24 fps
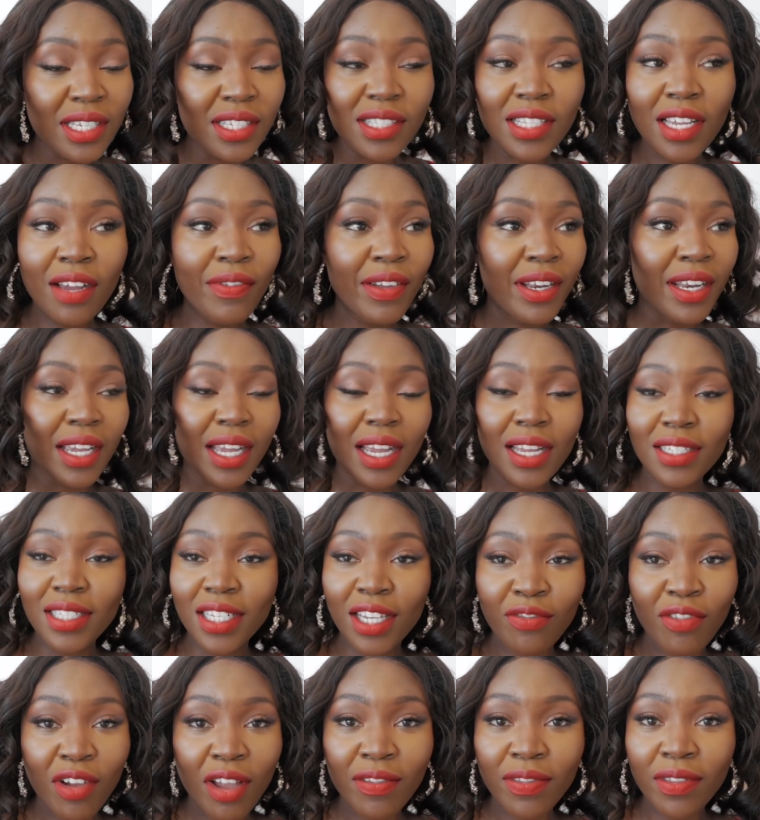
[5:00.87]
and stuff and I can
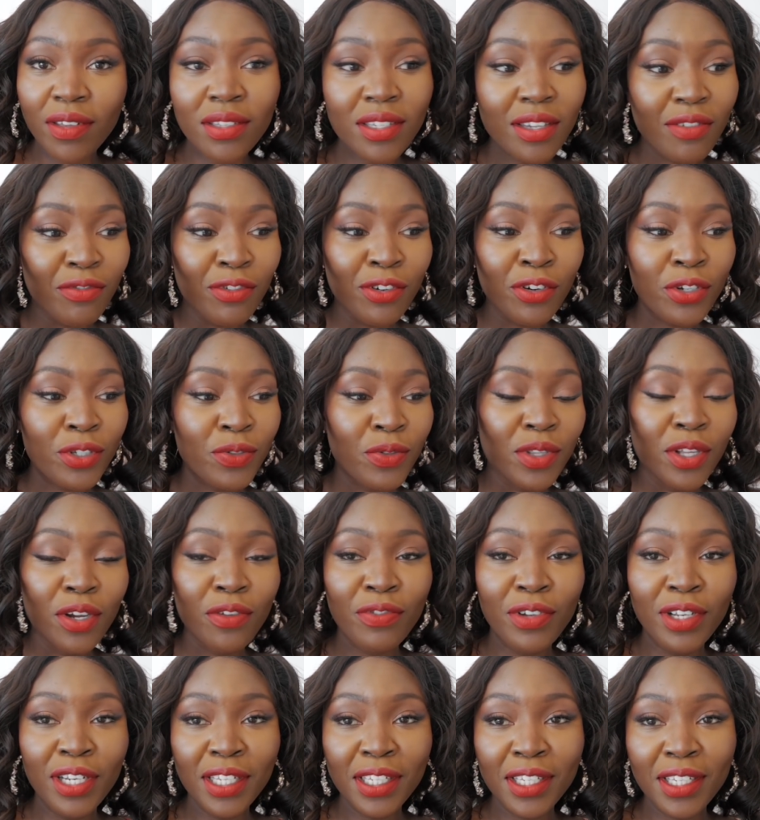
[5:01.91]
take 5,000 photos
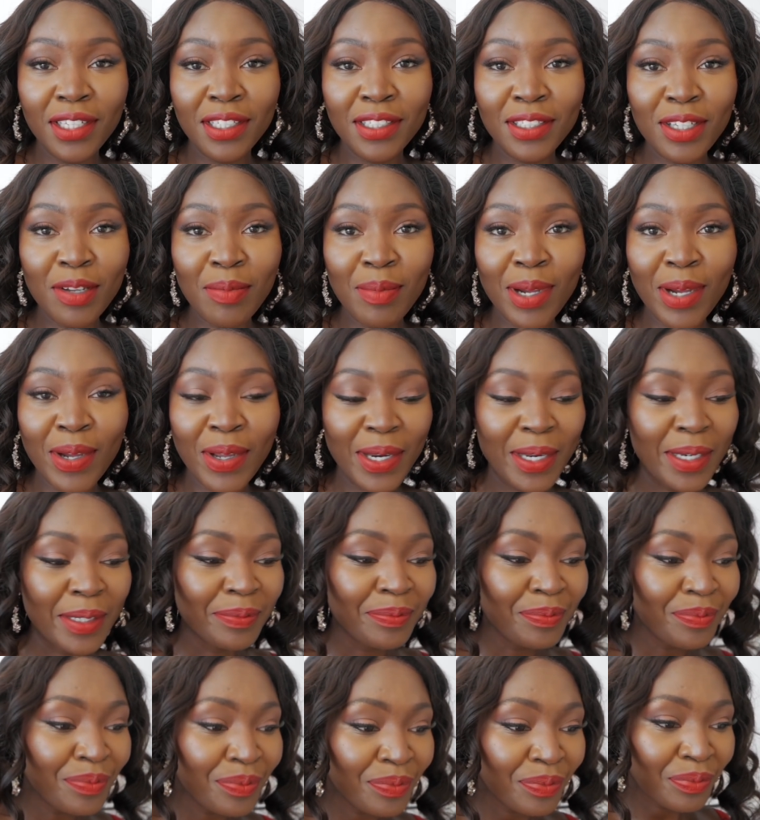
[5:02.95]
without feeling guilty about it.
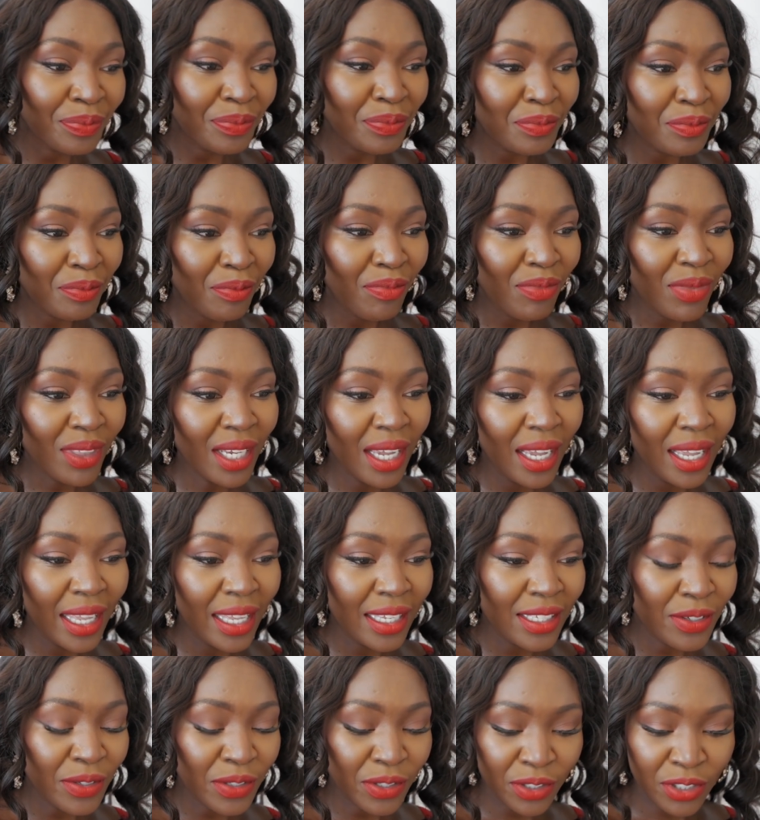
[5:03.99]

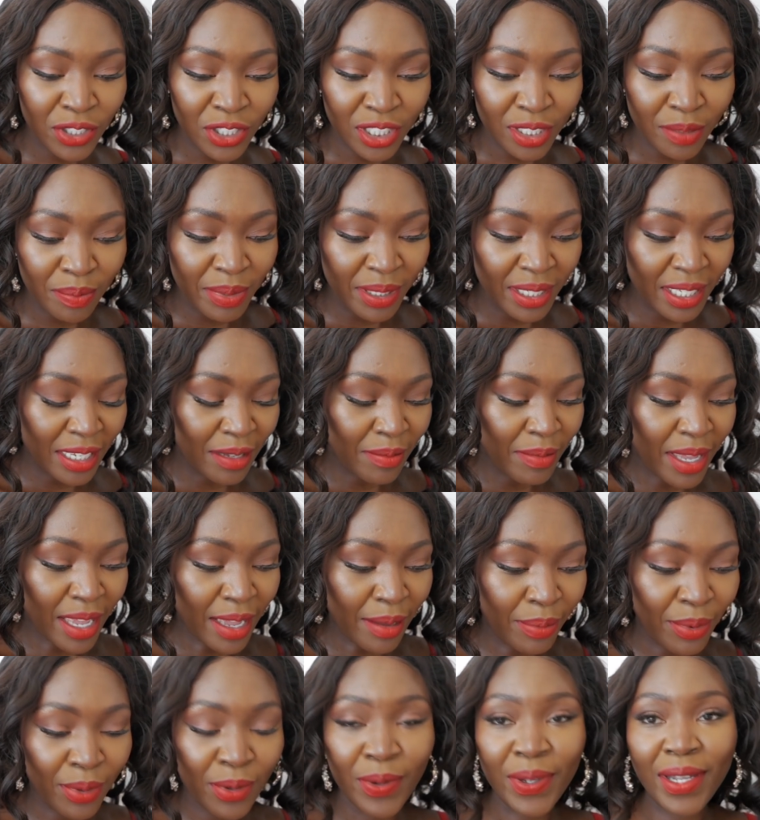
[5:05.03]
Yeah, so, so she's picking me
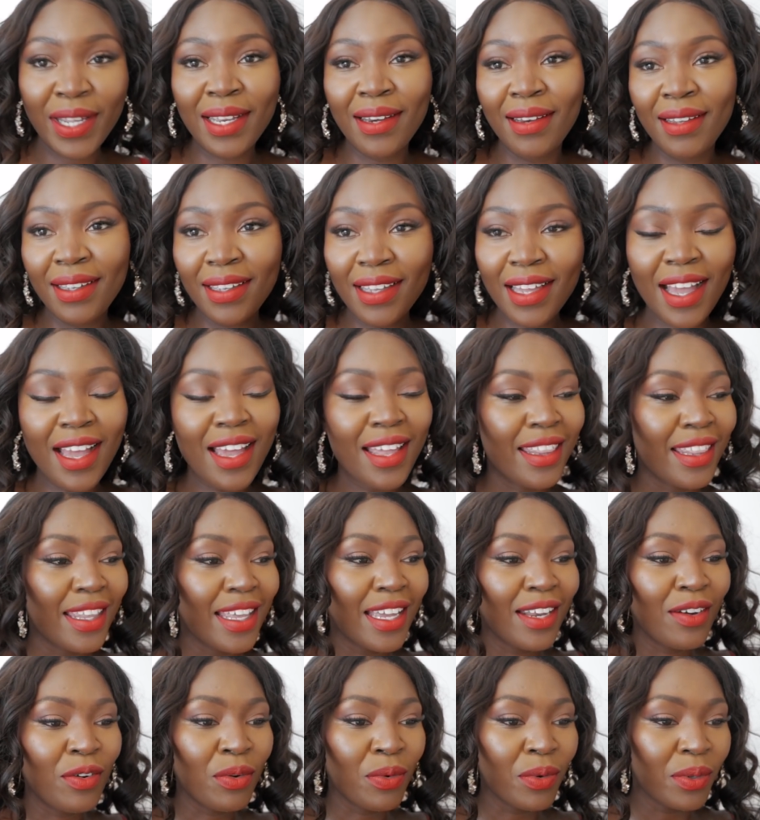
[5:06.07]
up quickly and
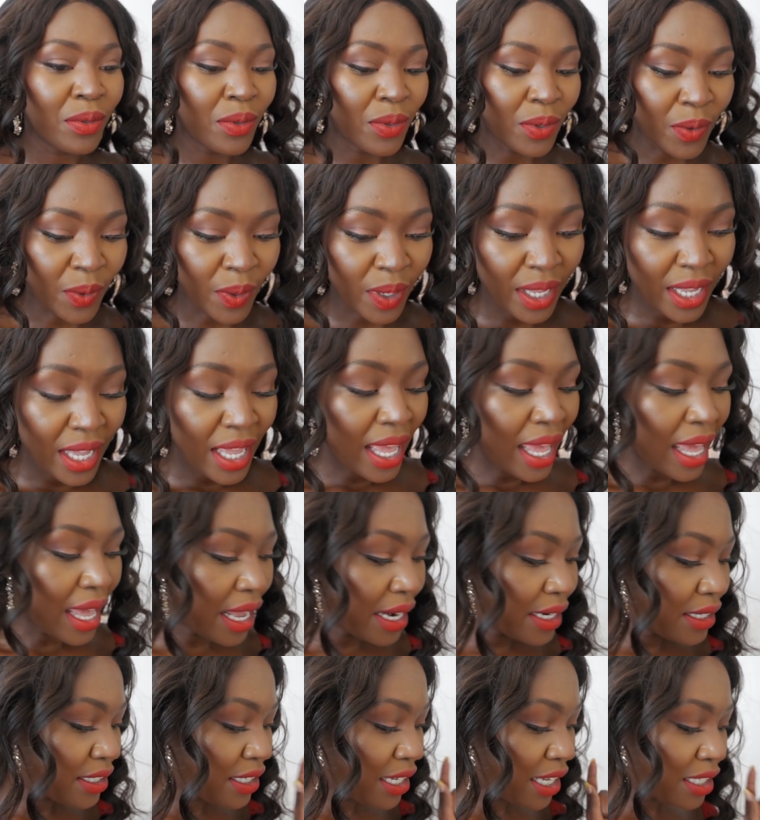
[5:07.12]
then we'll go.
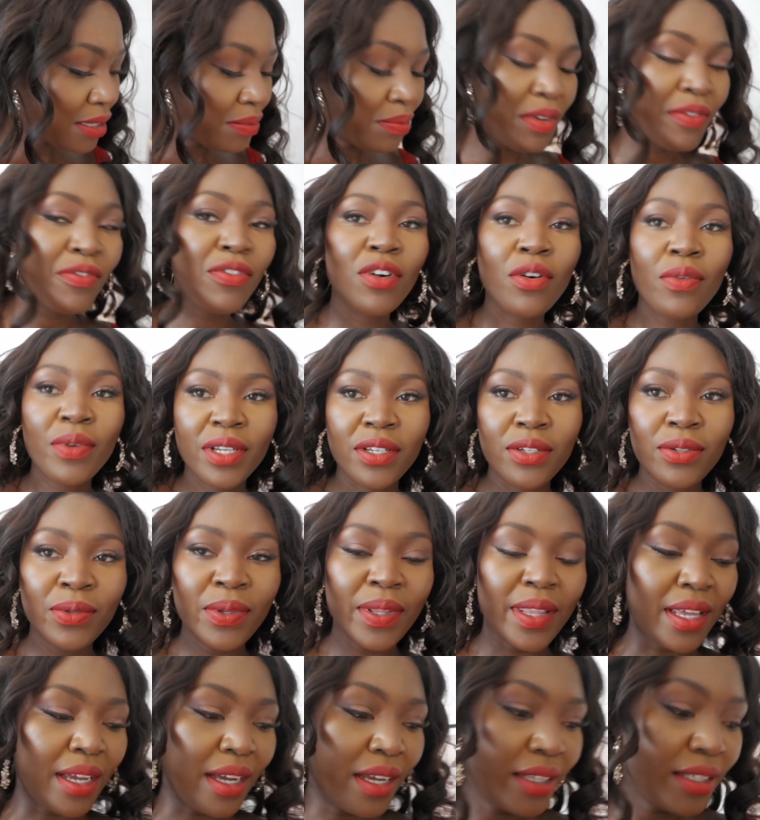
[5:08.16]
And just before we do
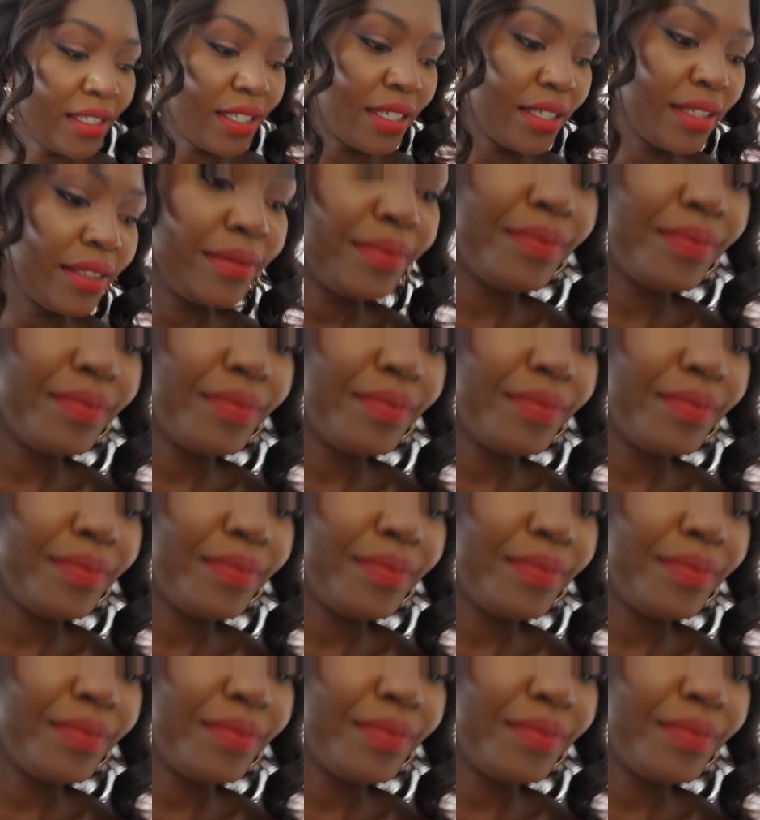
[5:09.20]
that,